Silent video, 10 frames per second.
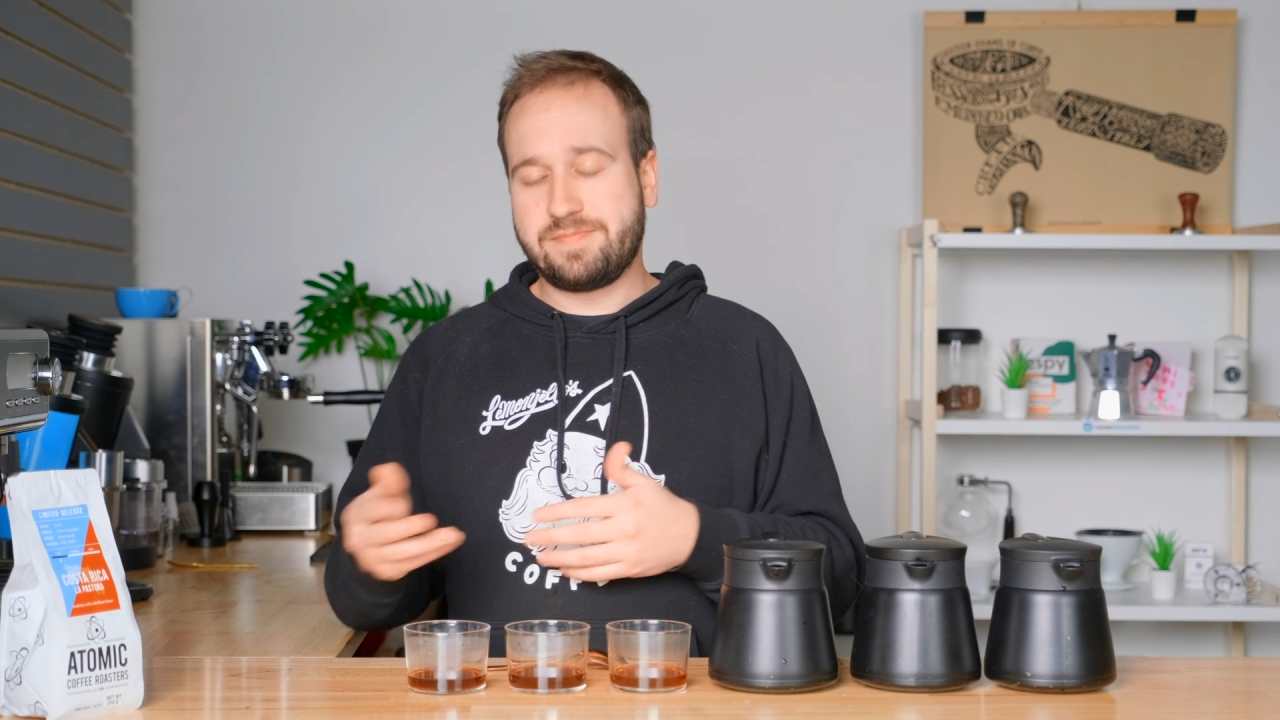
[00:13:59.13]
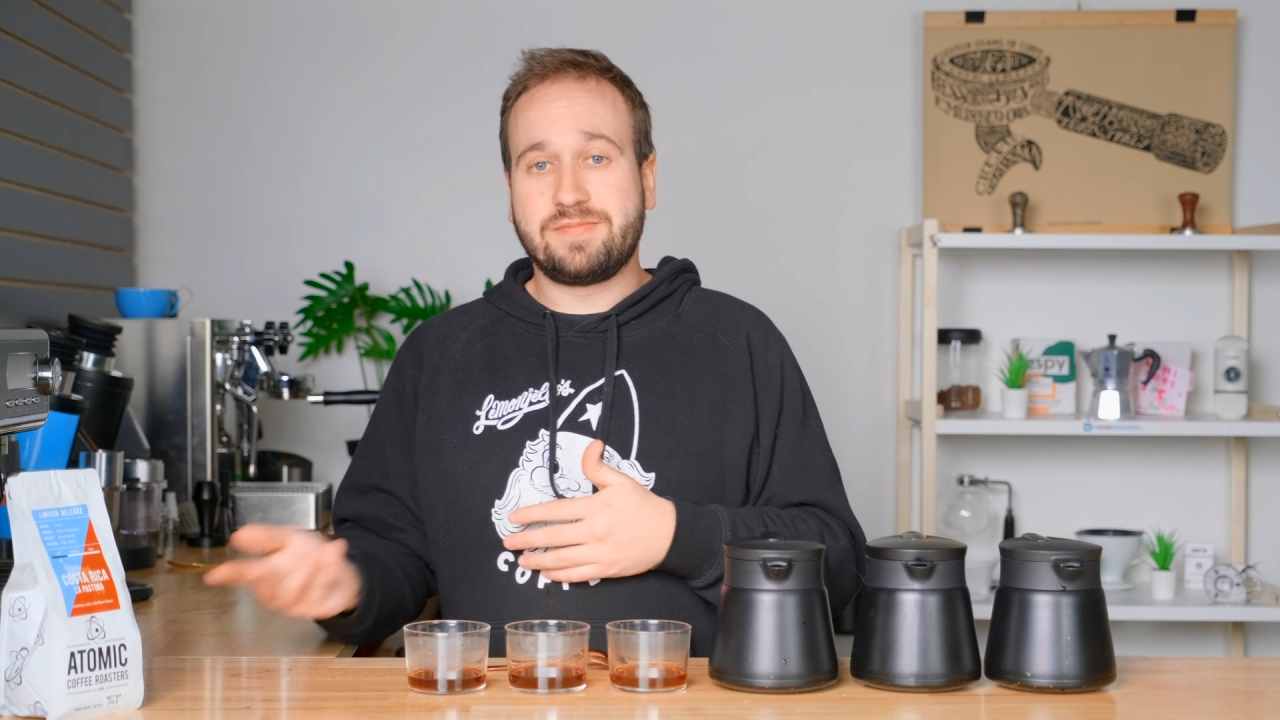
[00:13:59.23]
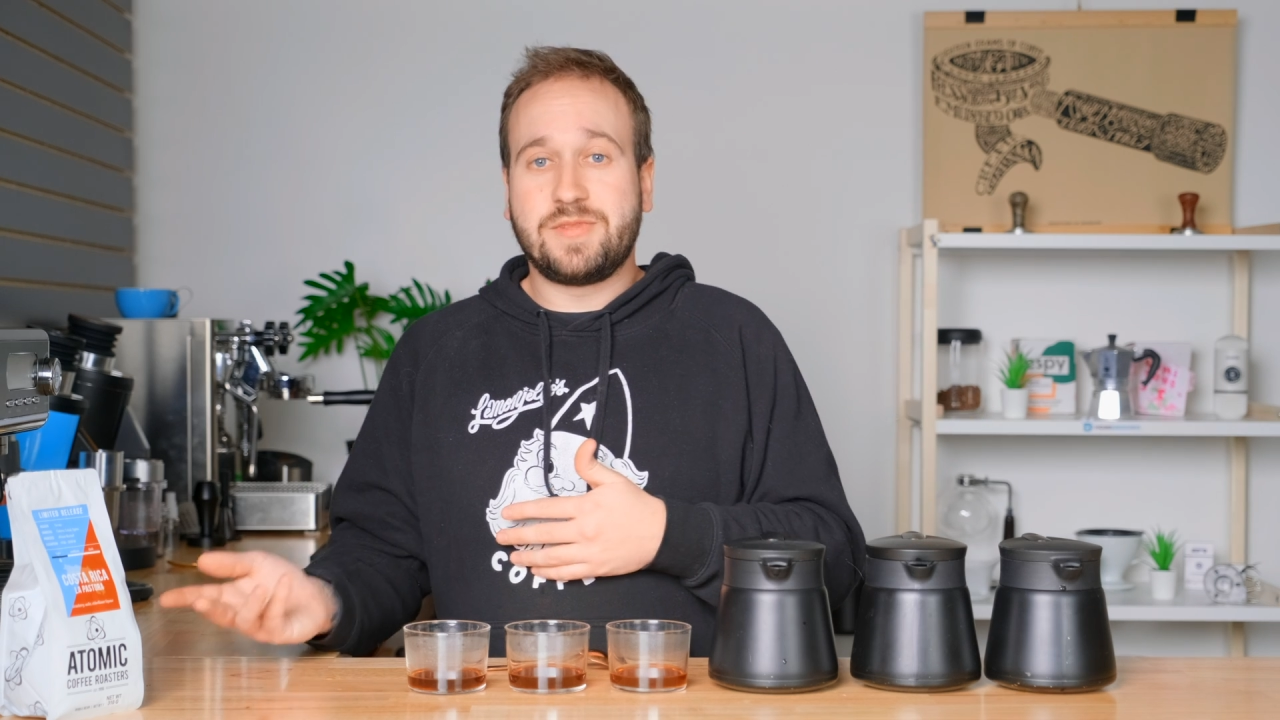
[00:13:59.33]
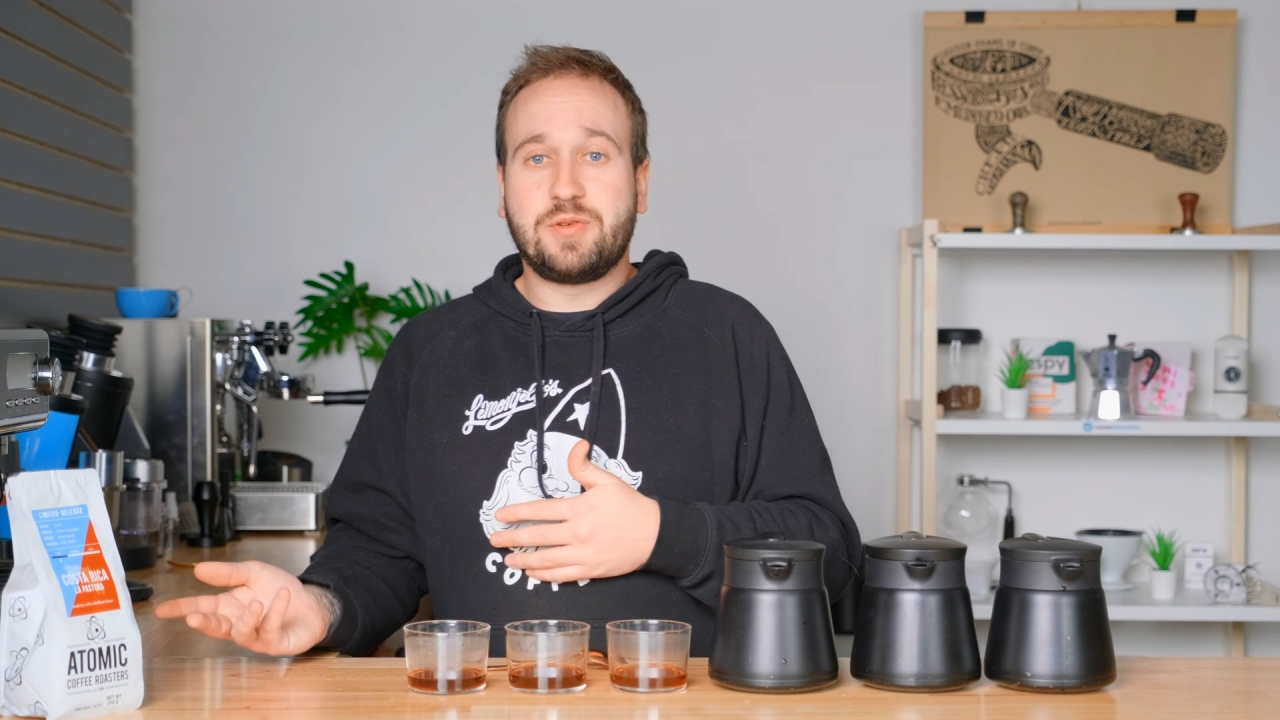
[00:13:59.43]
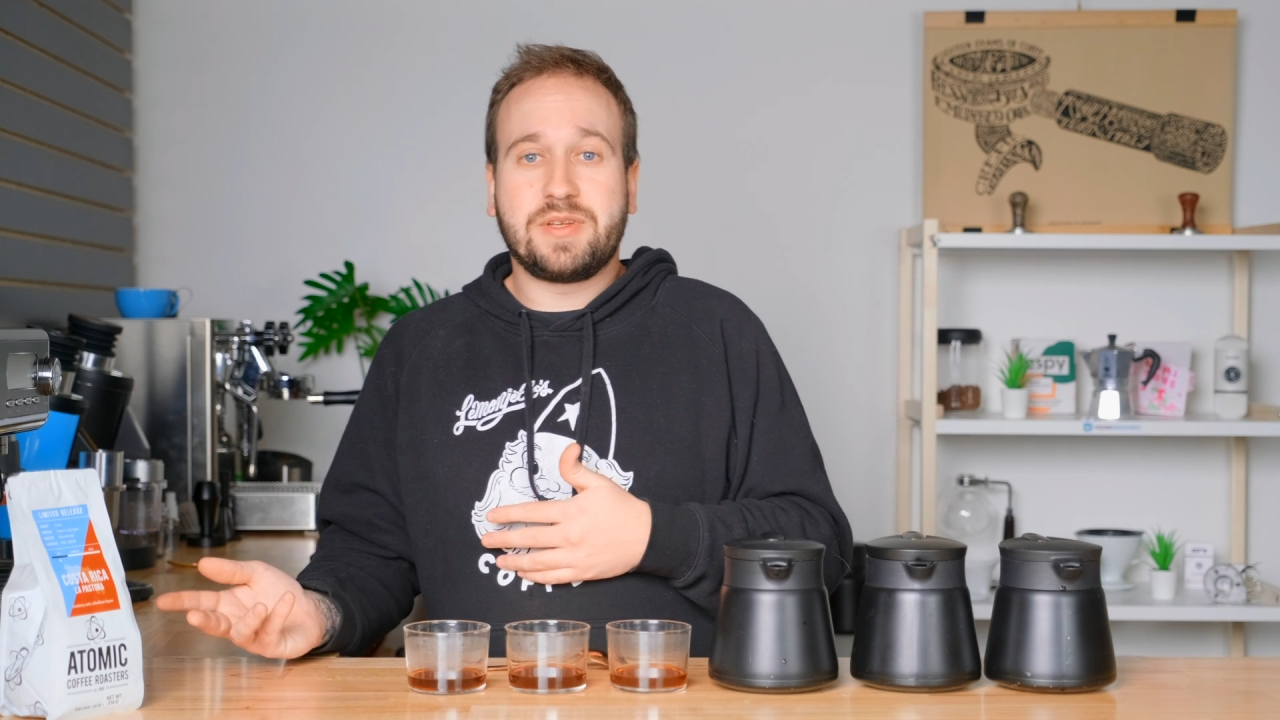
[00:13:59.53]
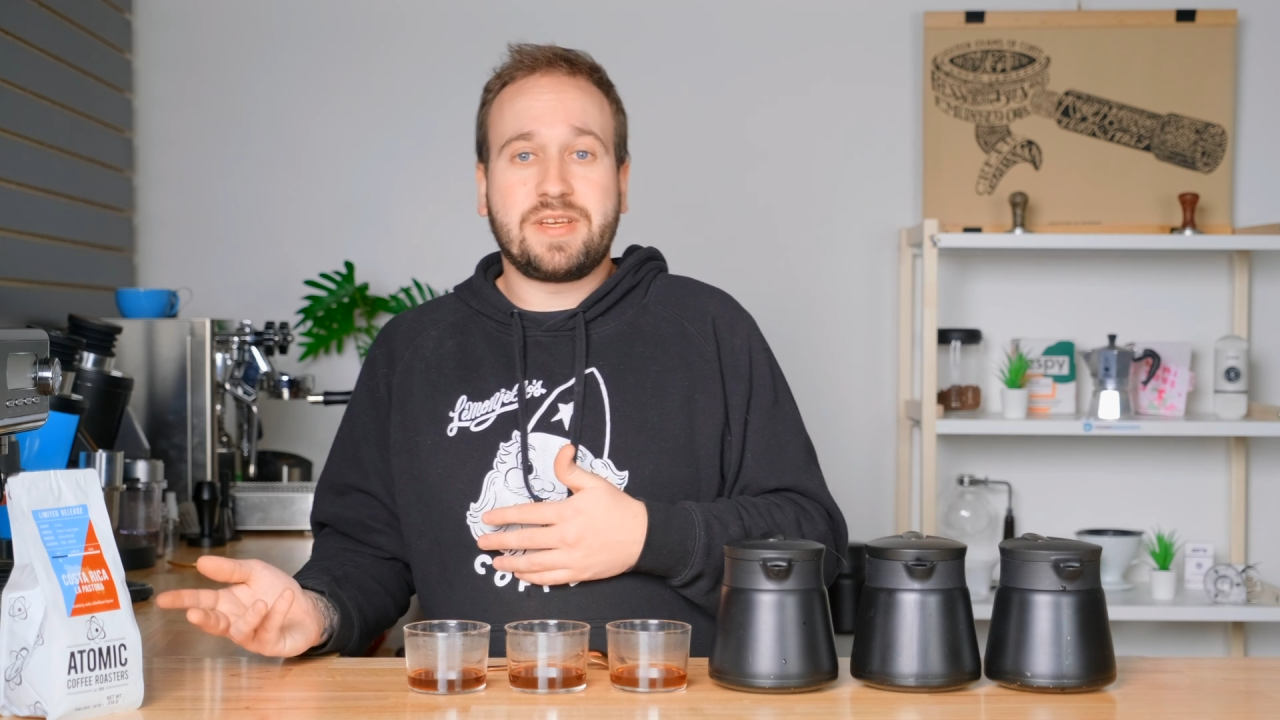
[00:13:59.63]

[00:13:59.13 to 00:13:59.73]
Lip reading: you really